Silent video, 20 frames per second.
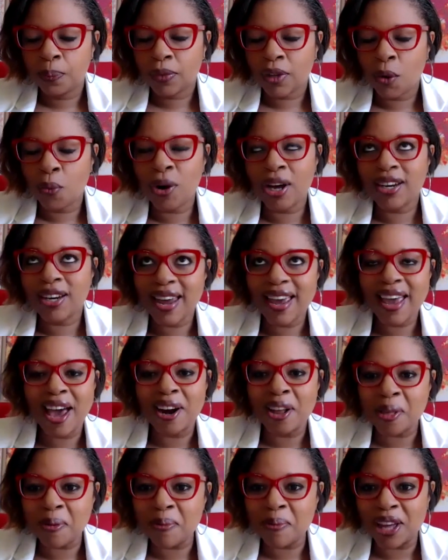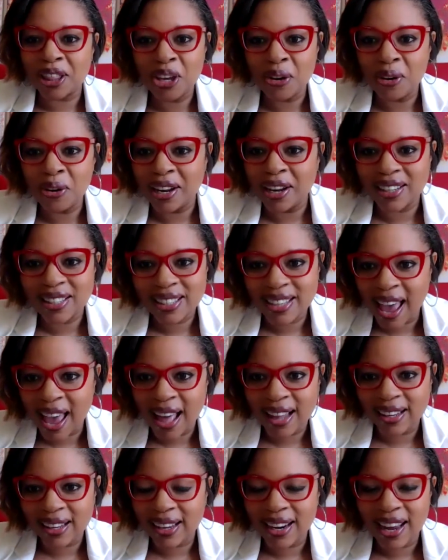1 day out of the month you eat a
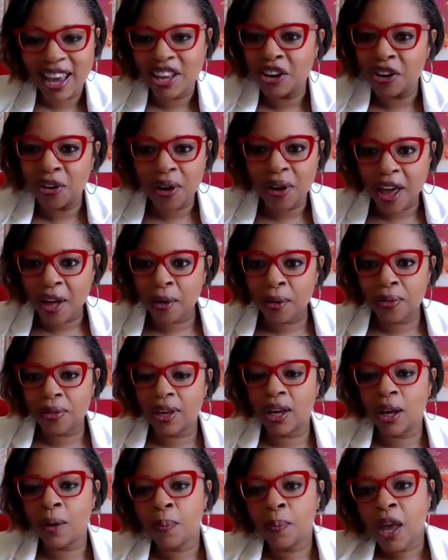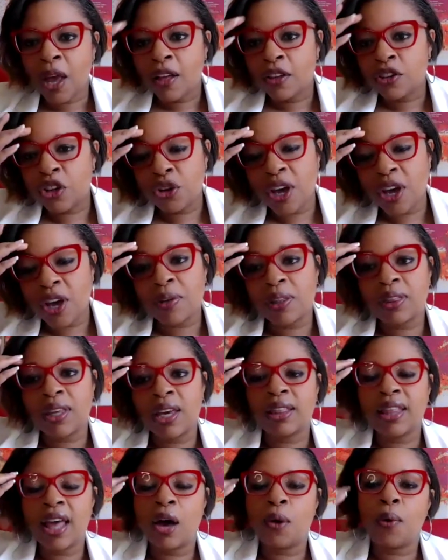salad and you're healthy. So you have to
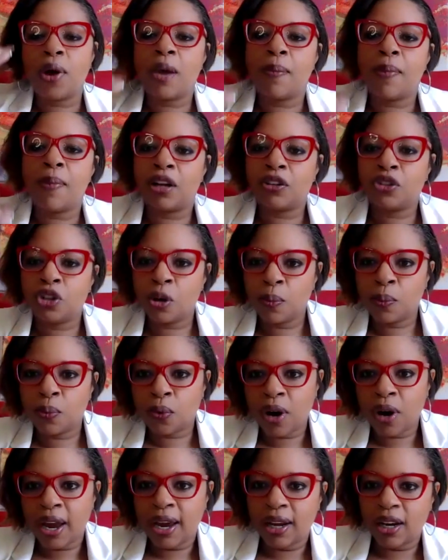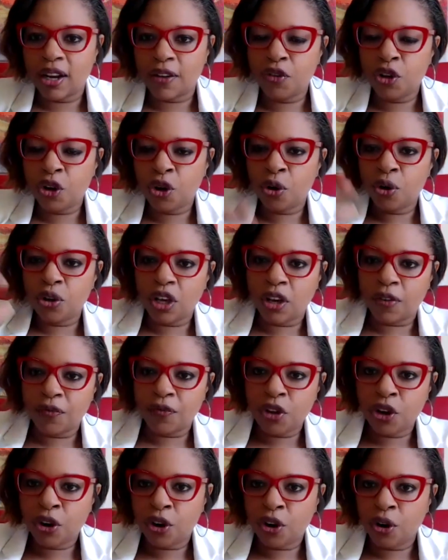think that way about your brain. If
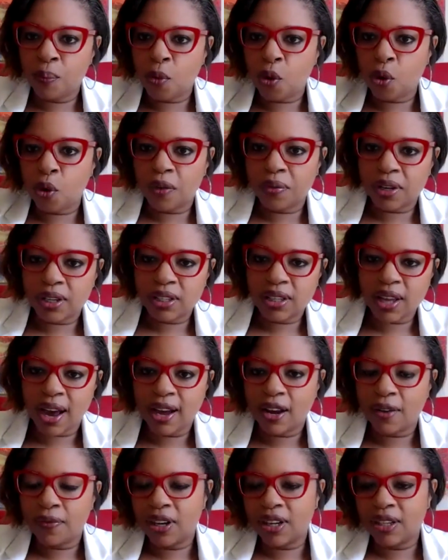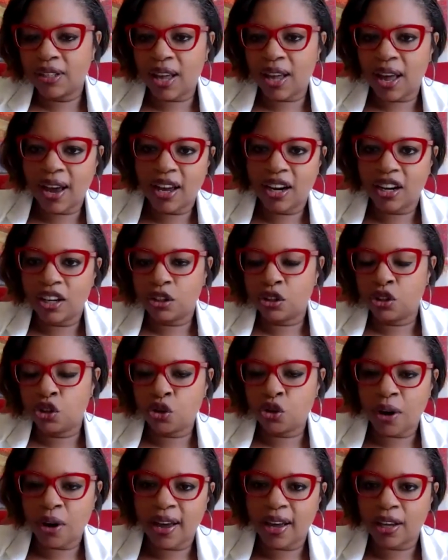you're more on the side of anxiety,
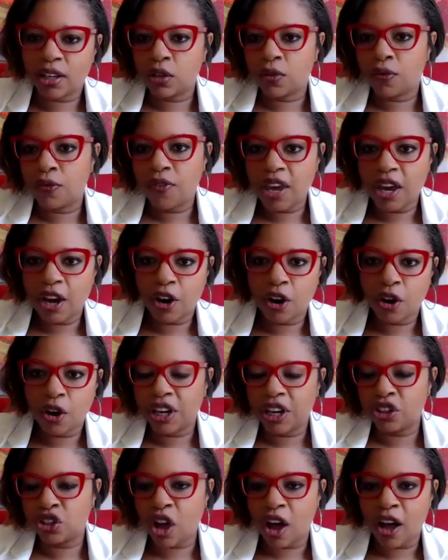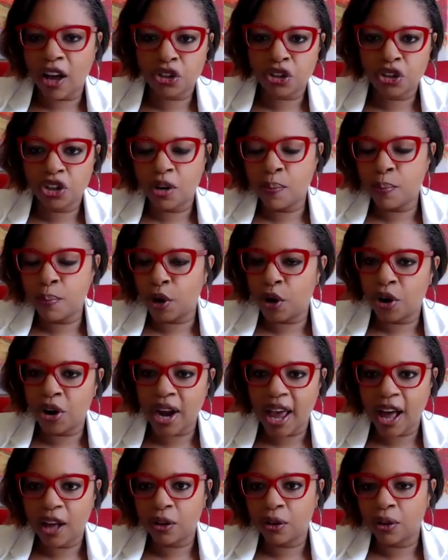stress, fear, exhaustion,
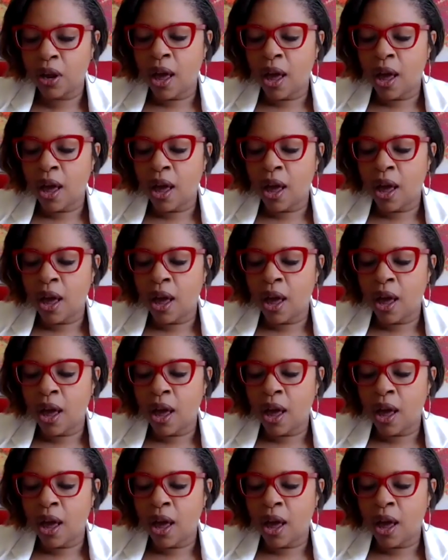burnout,